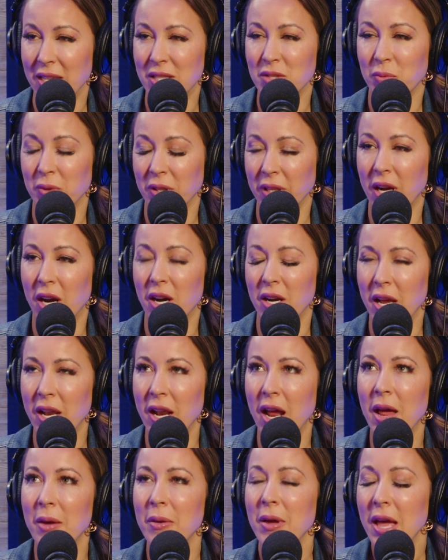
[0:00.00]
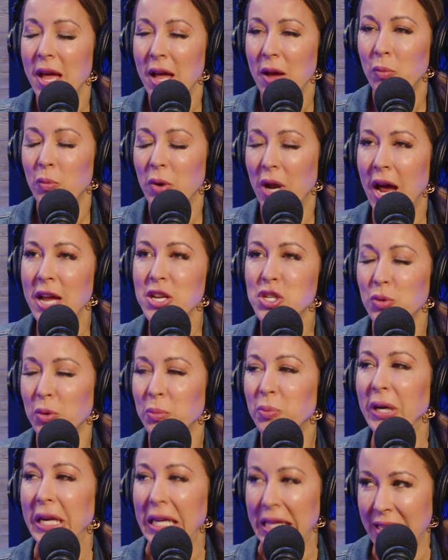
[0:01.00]
Like it's really hard. And as you
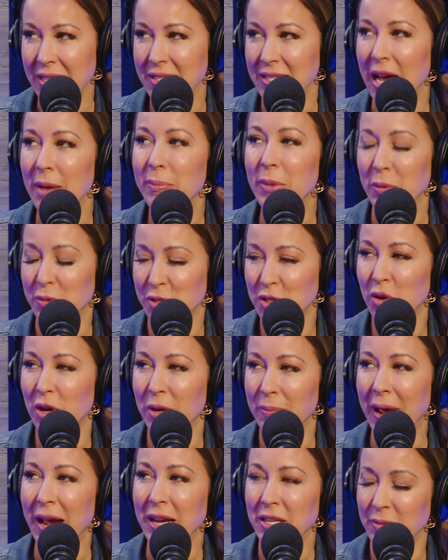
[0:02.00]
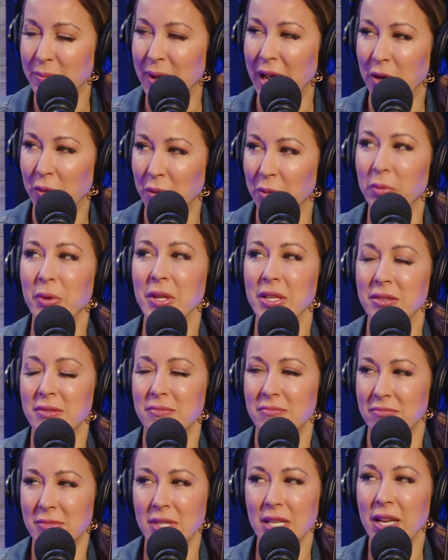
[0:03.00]
were bringing this up, I was going back when we
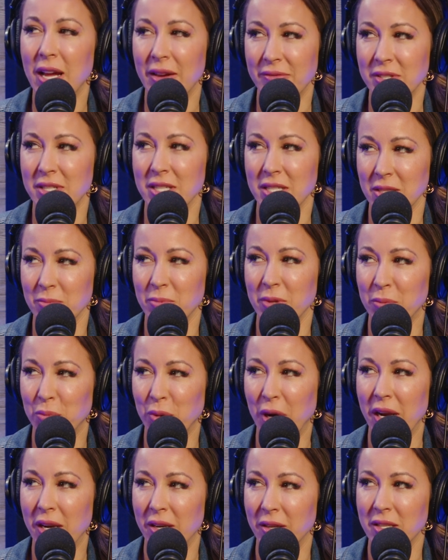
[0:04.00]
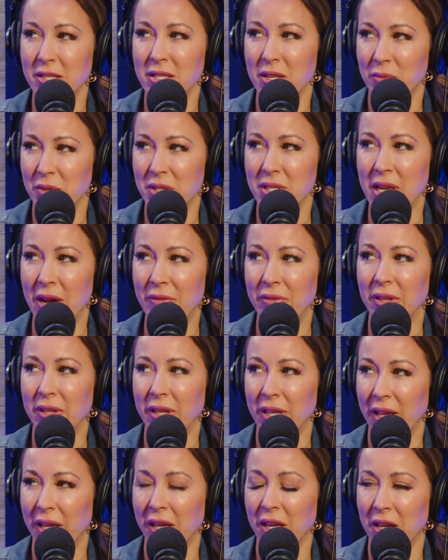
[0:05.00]
did have to discipline Brighton, because there was
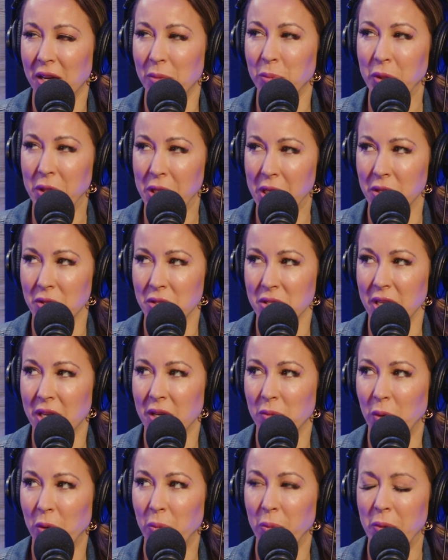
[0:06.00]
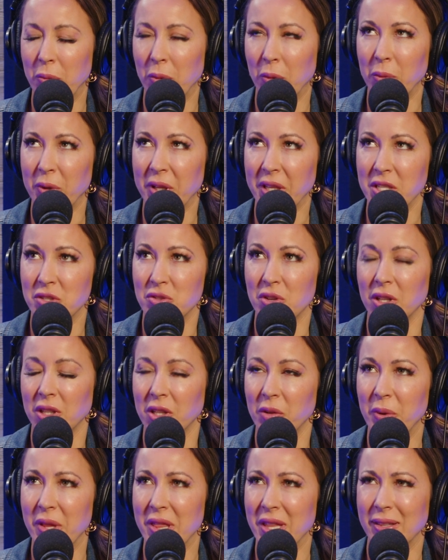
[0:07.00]
definitely like a couple years there where we were really
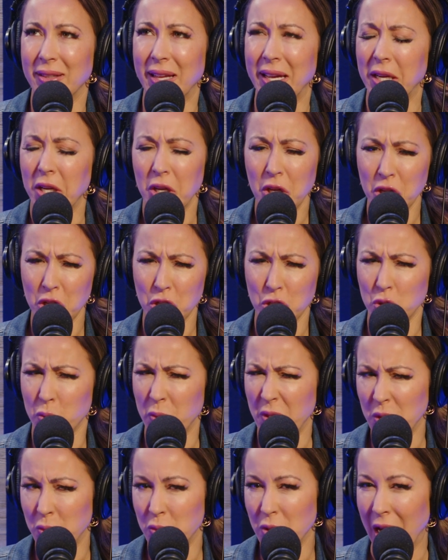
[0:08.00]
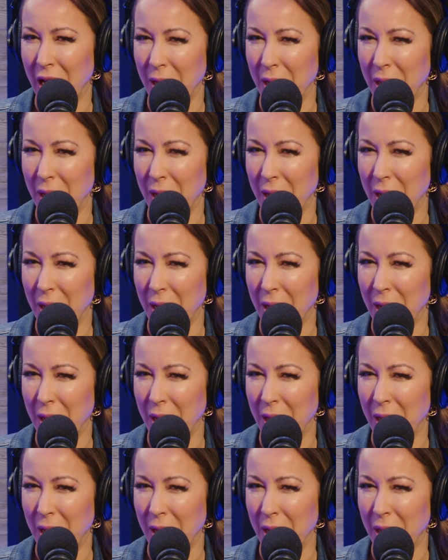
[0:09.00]
struggling with do we do